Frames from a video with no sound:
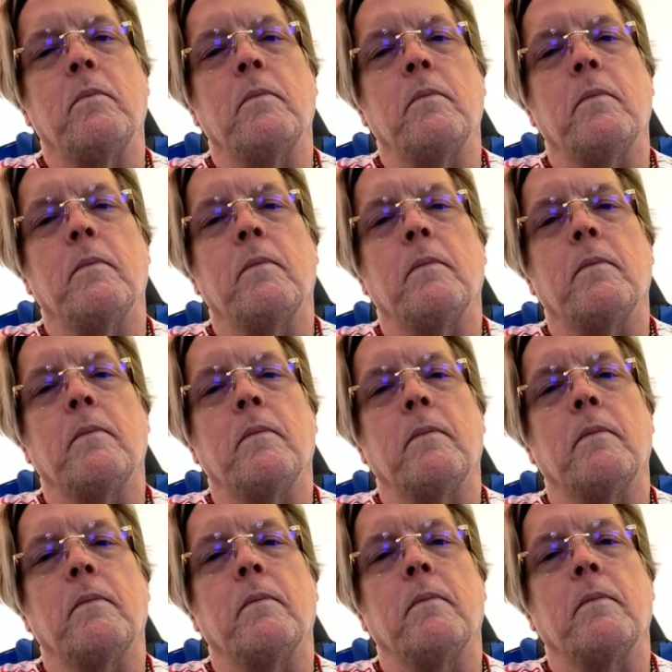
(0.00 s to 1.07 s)

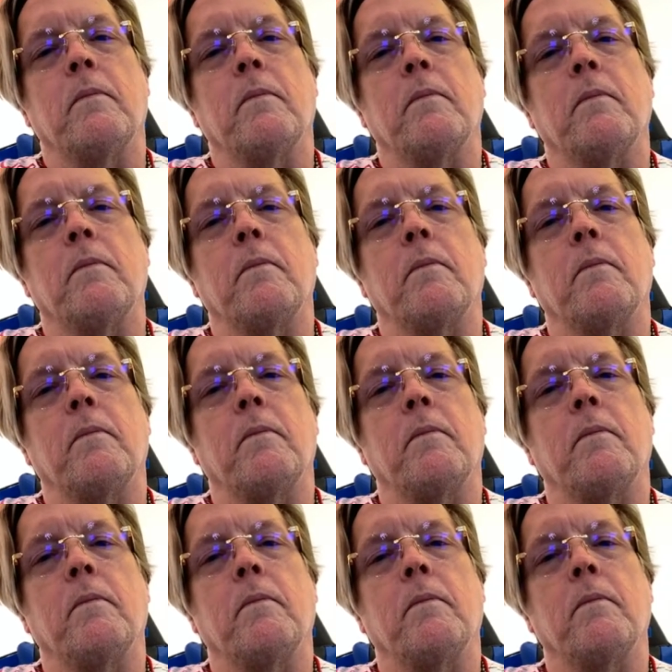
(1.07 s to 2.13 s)

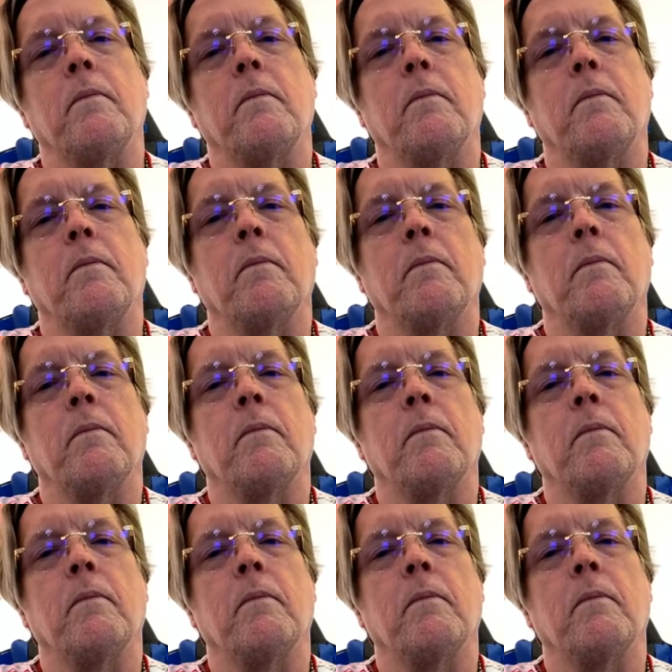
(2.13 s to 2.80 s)
[no speech]